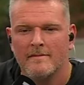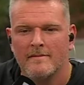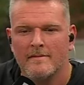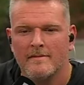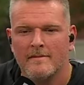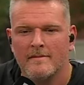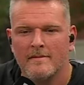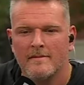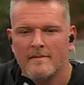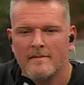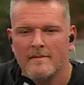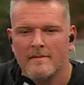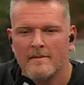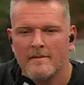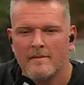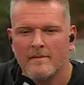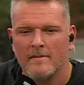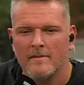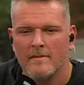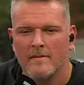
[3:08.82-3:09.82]

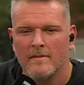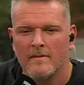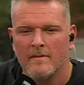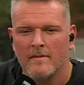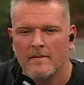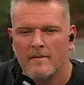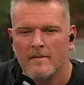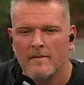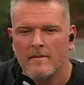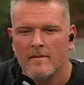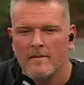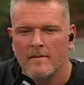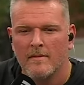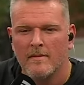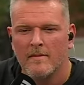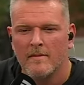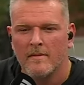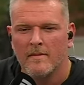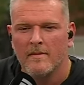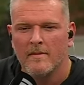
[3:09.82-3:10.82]

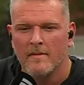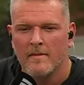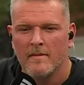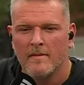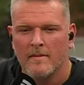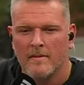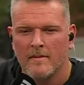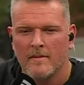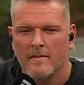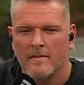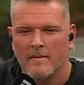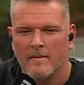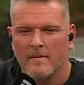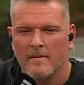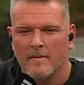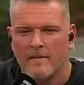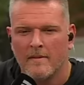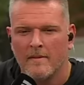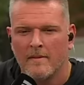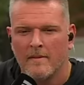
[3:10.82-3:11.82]

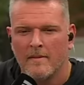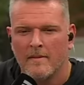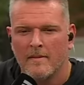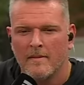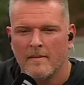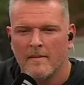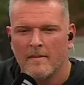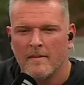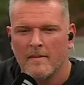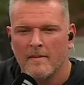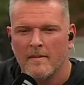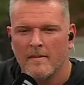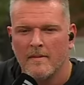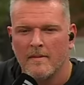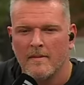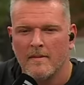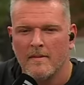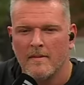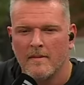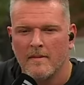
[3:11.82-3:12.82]

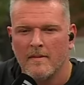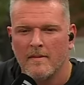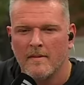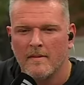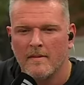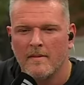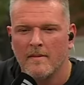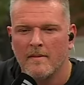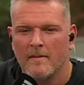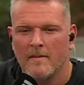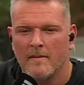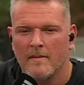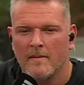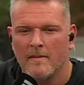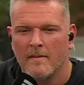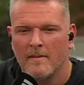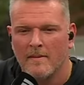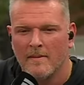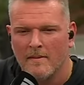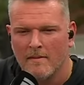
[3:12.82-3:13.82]

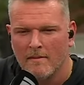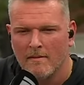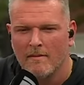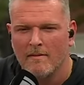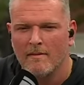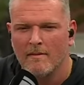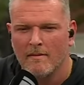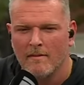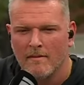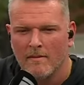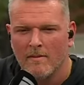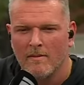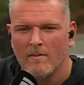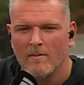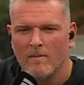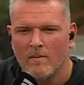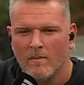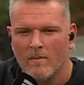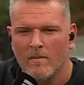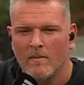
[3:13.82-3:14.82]

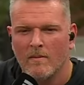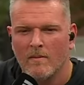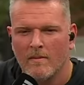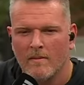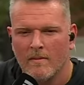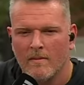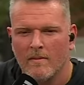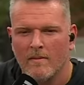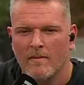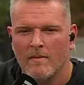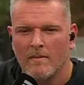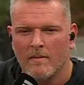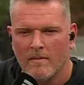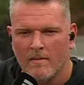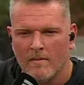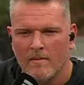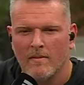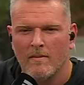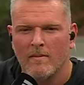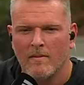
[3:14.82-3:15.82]

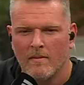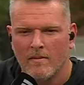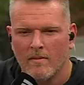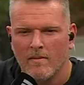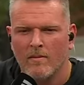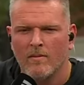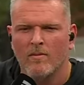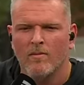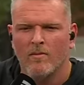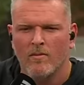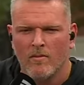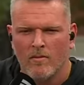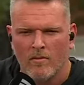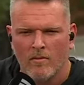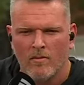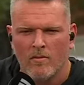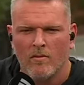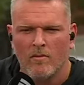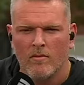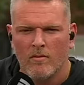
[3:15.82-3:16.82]
No words are spoken by the person on screen.